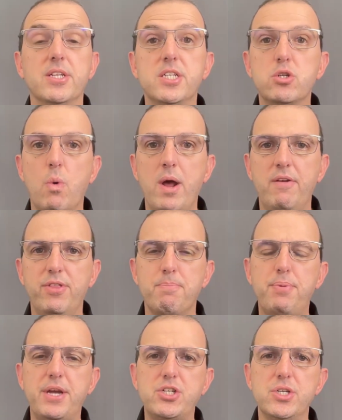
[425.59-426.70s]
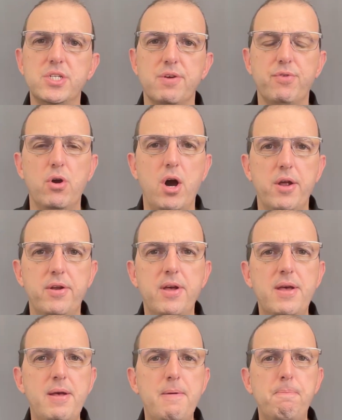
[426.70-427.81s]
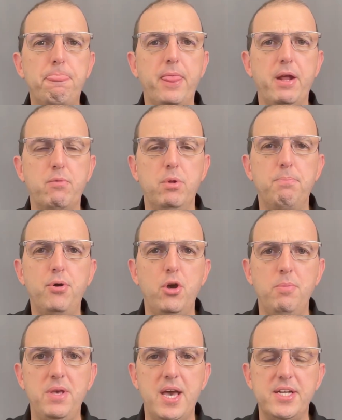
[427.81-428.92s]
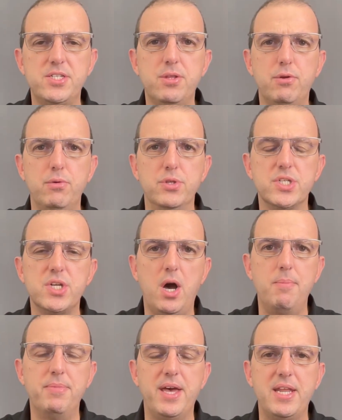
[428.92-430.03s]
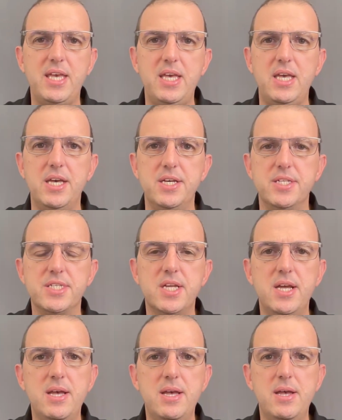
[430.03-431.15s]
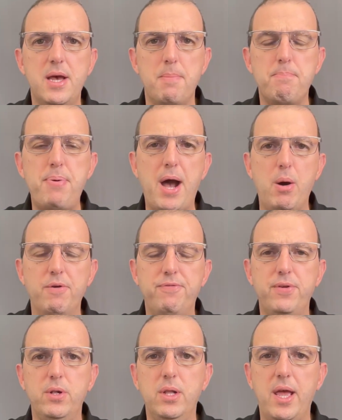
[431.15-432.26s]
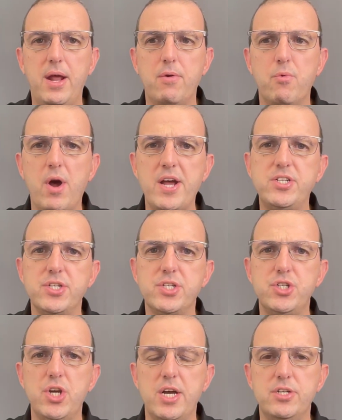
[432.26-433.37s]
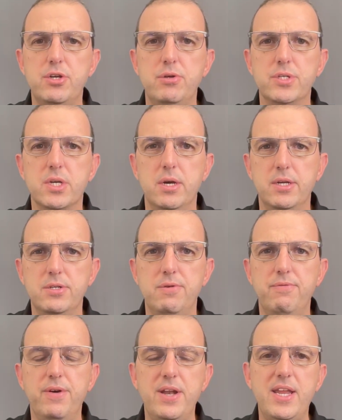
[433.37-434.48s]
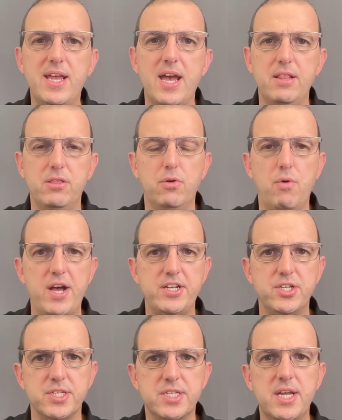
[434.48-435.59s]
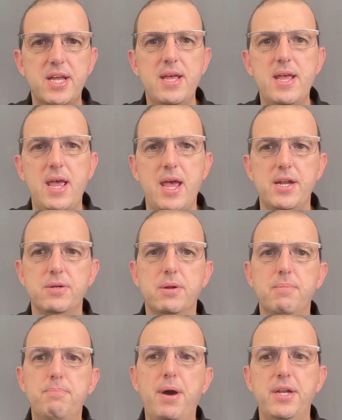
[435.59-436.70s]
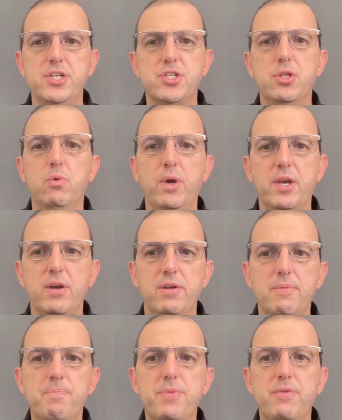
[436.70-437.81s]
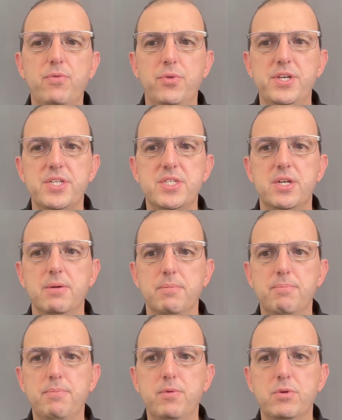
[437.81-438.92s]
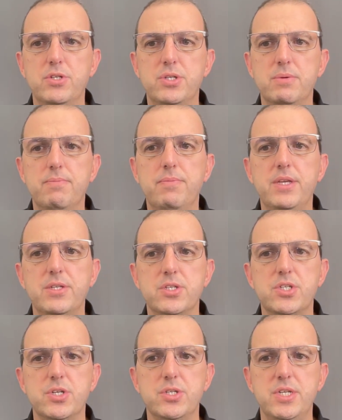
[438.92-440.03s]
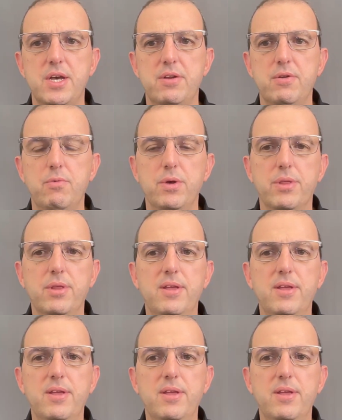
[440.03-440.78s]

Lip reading: This is one of the pictures of God that will permeate through the psalm, that he is a powerful and righteous judge who's going to vindicate the righteous and punish the wicked for their sin, which is associated with